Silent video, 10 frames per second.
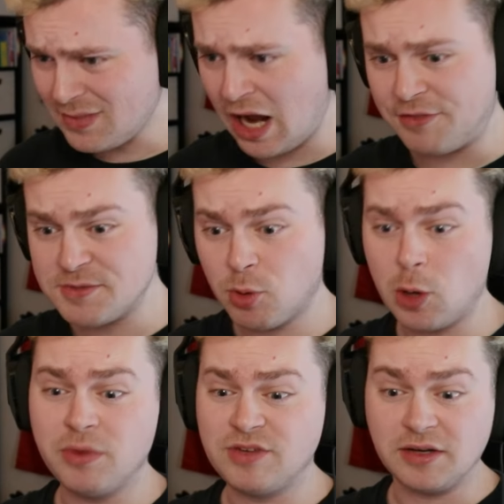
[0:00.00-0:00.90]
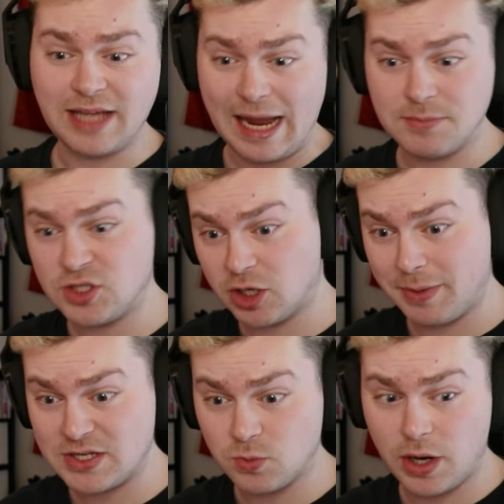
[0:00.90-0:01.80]
at this point, we've done Camp Zero
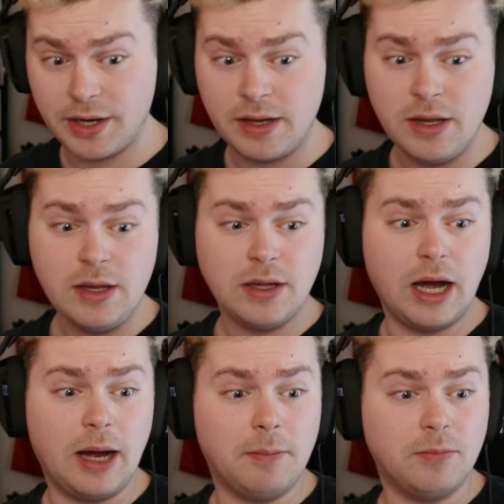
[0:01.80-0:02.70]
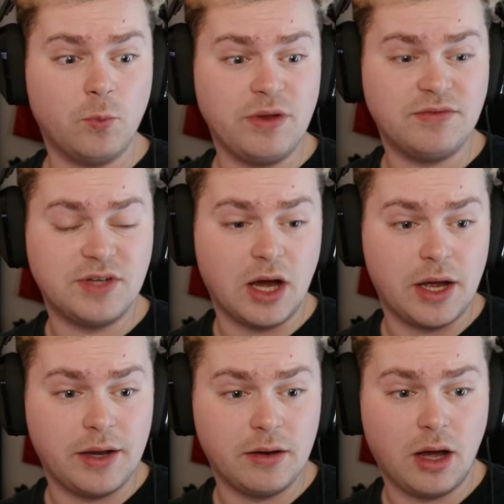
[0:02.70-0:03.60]
Base 1, um, we've
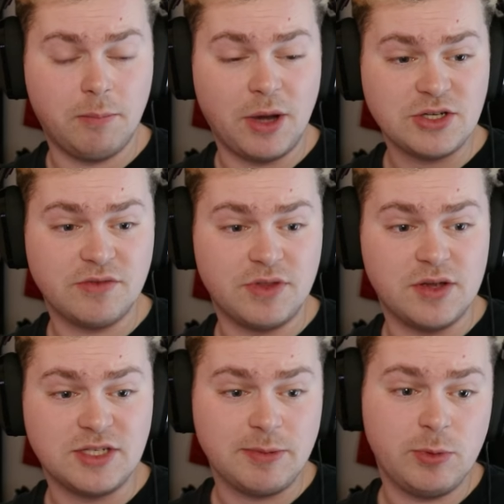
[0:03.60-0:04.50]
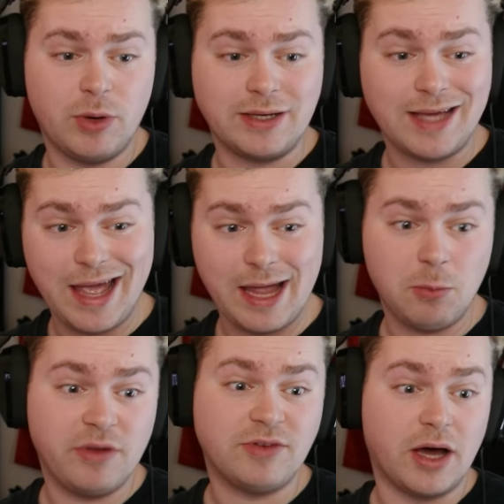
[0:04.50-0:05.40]
done a bunch of the ZB1 cam,
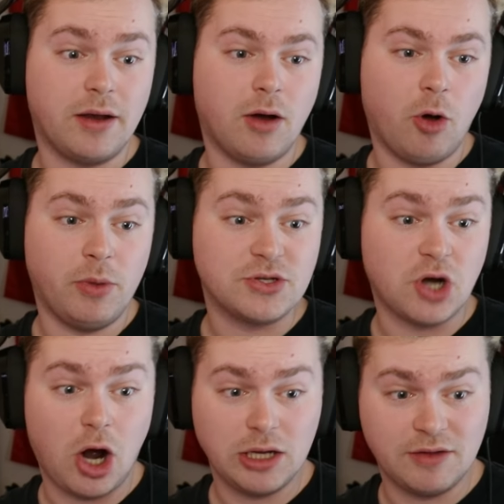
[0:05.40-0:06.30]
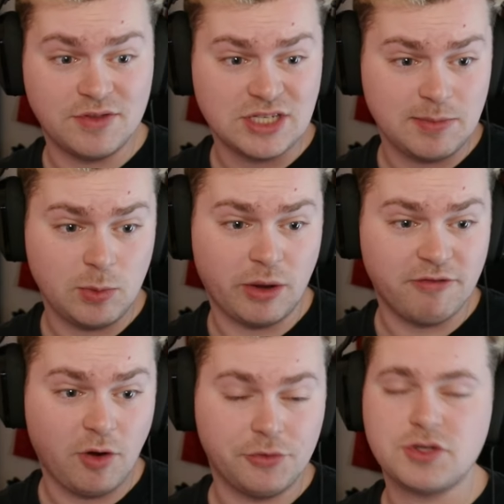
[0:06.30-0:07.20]
we've done almost all of the ZB1
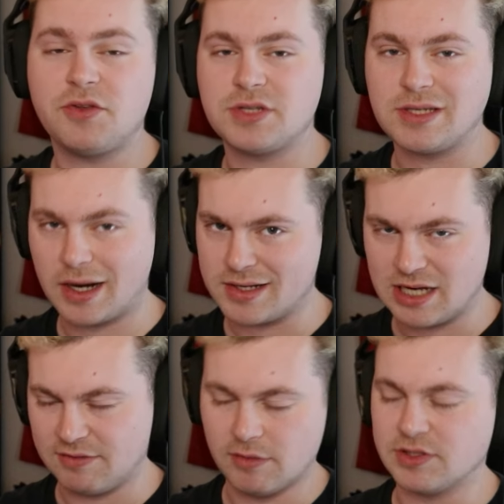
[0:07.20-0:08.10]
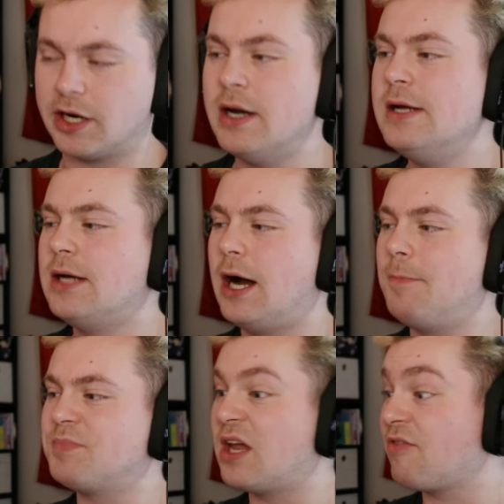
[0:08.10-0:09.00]
folder, so there's a ton of stuff over there.
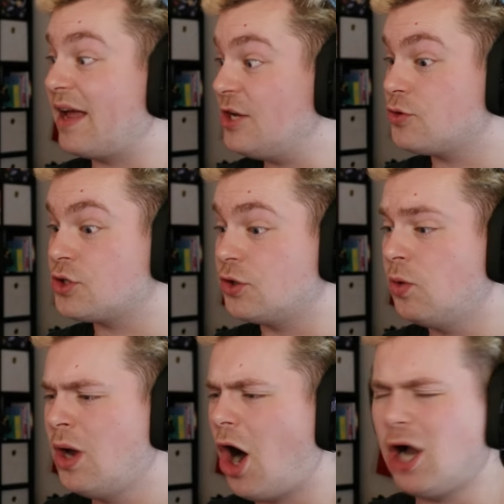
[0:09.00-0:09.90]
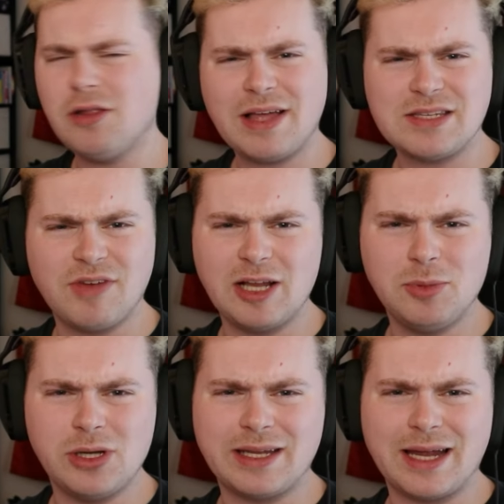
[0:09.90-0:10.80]
Um, and if that interests you, all of that's
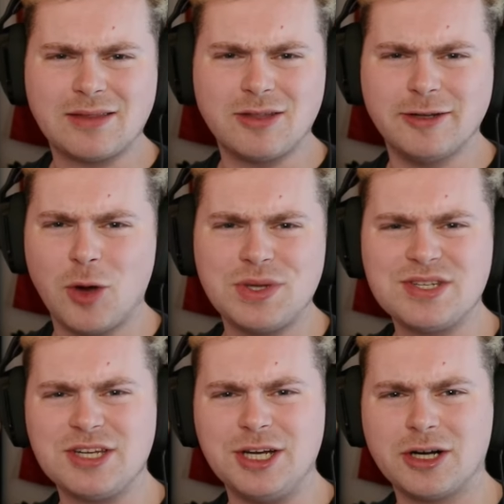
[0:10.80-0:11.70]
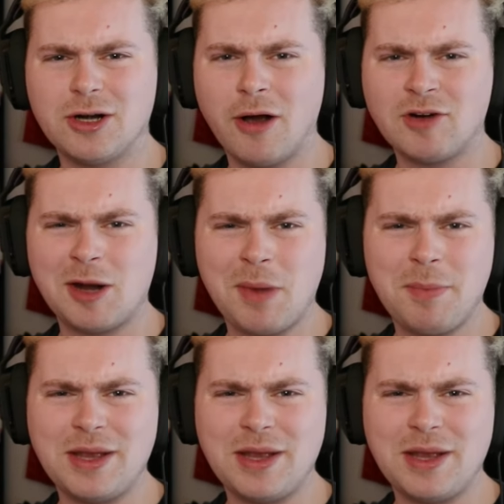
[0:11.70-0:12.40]
available at like the lowest tier over on my